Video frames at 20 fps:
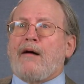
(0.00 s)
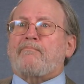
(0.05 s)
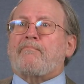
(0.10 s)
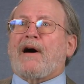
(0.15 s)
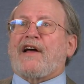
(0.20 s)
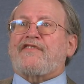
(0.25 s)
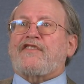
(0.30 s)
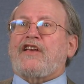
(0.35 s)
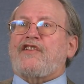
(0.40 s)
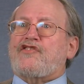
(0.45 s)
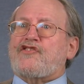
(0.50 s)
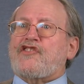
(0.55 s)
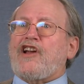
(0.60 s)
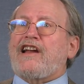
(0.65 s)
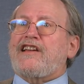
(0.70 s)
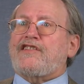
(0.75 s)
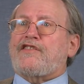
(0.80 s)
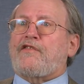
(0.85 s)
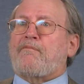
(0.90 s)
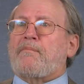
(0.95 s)
But these
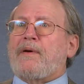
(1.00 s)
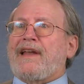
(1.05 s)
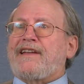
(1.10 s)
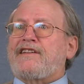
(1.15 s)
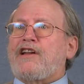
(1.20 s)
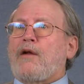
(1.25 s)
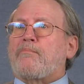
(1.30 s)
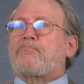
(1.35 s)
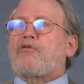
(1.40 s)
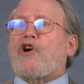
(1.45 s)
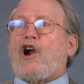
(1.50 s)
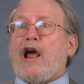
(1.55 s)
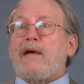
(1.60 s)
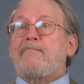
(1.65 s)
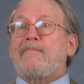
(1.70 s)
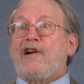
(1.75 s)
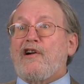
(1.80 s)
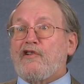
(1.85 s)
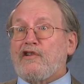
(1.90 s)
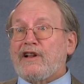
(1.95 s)
studies have been done
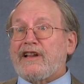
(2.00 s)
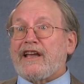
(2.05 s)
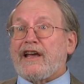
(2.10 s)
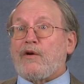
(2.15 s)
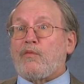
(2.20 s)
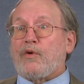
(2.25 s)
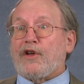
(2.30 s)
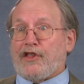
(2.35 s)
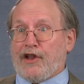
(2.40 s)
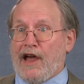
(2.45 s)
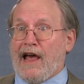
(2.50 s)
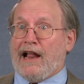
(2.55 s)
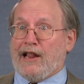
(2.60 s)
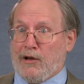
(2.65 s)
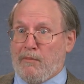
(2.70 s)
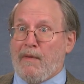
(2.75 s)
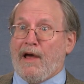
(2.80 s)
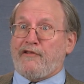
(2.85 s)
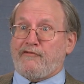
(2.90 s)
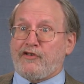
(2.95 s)
primarily with
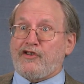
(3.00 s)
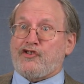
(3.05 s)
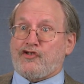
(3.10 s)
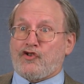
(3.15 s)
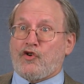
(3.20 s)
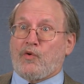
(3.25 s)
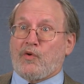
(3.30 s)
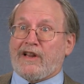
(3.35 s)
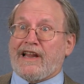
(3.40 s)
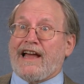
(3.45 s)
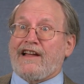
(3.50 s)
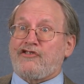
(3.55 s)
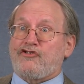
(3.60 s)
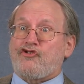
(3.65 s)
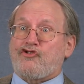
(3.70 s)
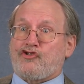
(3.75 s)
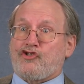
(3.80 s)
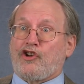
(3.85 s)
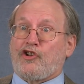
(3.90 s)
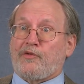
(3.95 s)
elementary school
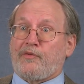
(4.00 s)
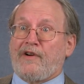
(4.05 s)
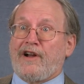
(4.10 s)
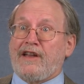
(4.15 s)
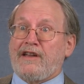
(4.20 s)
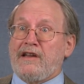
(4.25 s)
age children.